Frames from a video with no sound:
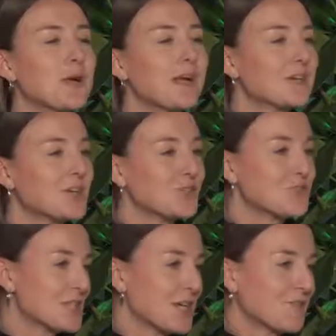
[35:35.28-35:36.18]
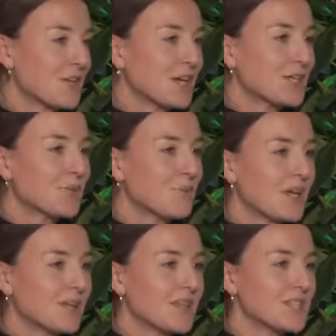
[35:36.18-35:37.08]
compare countries like for like,
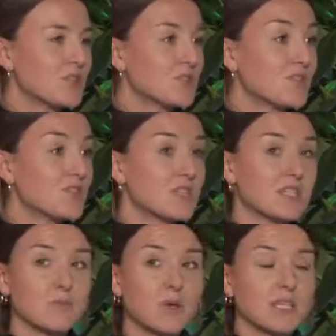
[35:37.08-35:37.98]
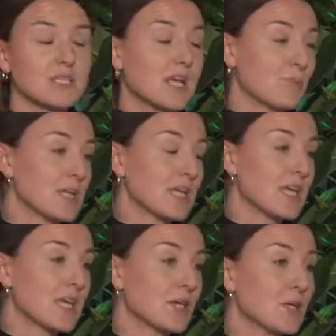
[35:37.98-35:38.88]
and there's lots of interesting practice happening
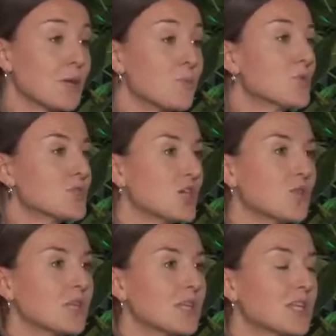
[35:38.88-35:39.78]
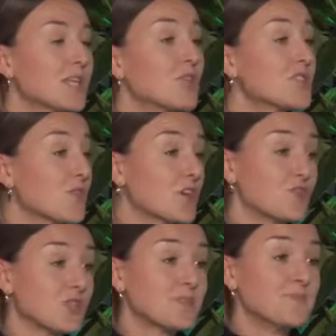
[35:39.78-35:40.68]
here, but also in lots of
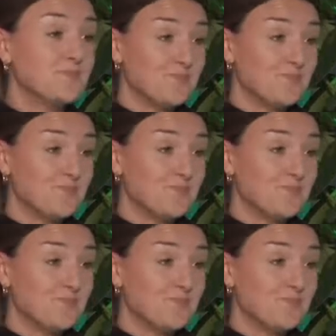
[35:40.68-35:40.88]
countries.